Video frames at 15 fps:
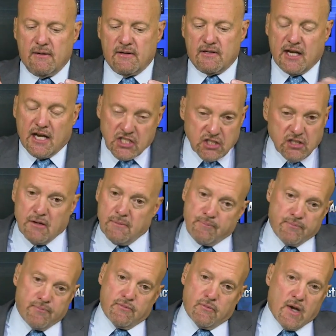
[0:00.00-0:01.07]
Tesla,
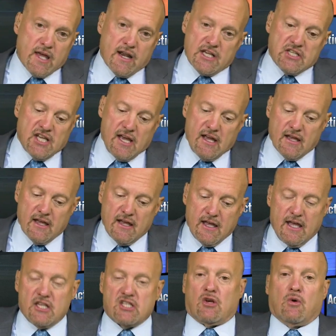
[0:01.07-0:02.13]
what can I say?
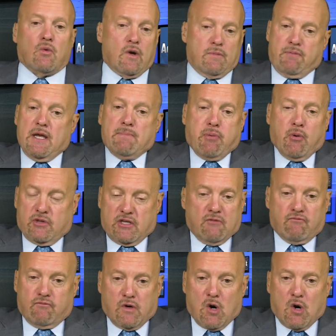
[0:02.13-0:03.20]
It's what people
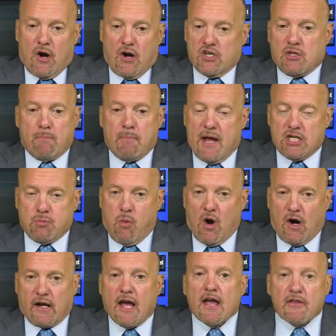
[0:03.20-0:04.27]
regard as the
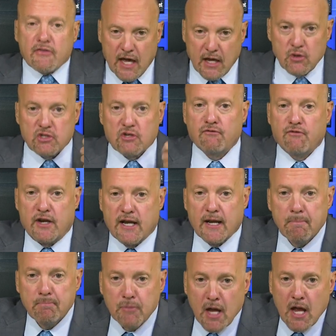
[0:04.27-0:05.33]
benchmark. They use NVIDIA.
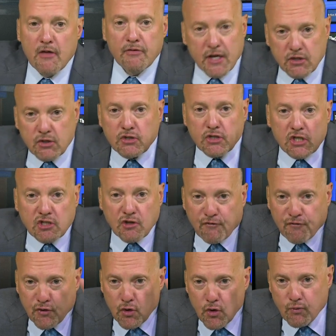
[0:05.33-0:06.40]
These are just a
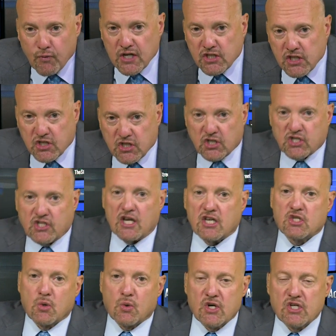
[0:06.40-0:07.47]
few recent success
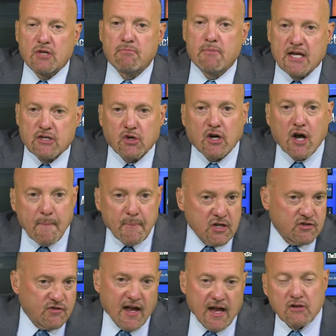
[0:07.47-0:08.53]
stories that major
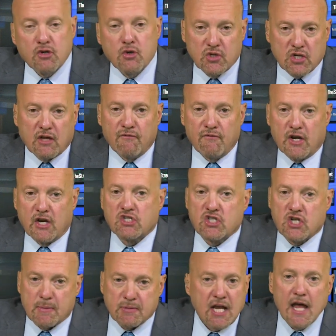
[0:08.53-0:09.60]
companies have had using NVIDIA's
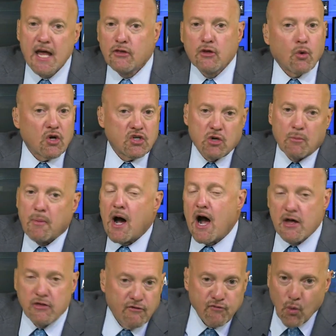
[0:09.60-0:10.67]
chips. They're also
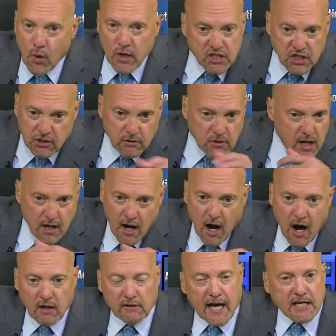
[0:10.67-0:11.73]
behind the voice in
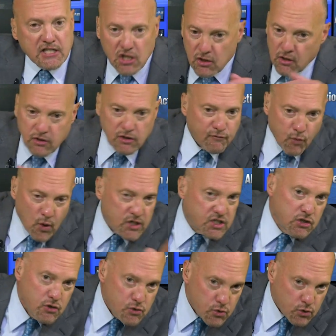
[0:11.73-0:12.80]
Alexa, the voice
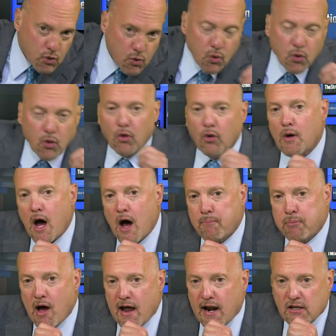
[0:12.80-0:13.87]
in the new Google
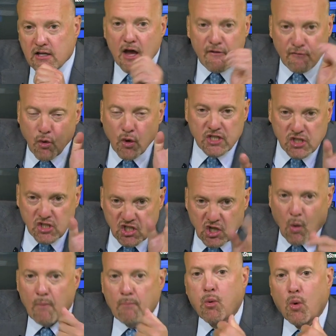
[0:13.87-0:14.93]
product. Voice is
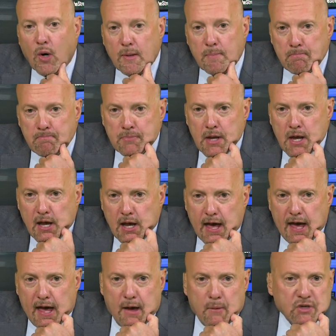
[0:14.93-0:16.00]
so important.
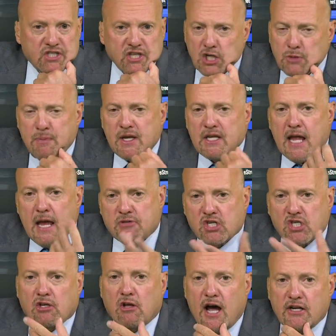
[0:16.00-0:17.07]
And with such big names as
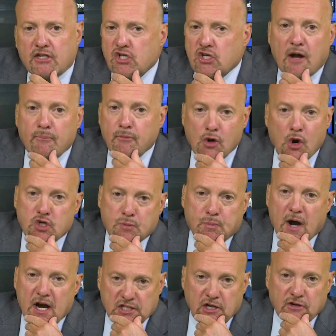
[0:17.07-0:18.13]
clients, it should come to no
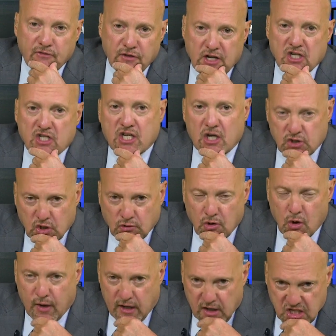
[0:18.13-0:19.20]
surprise that NVIDIA sales are
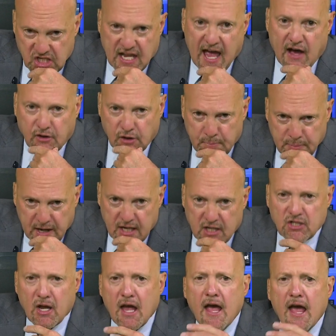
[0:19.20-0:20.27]
growing at an astounding
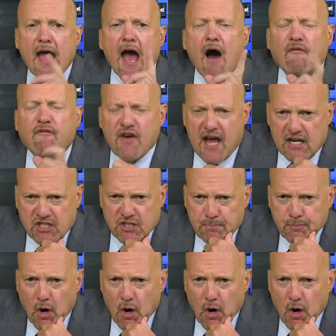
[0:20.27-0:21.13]
pace. How fast?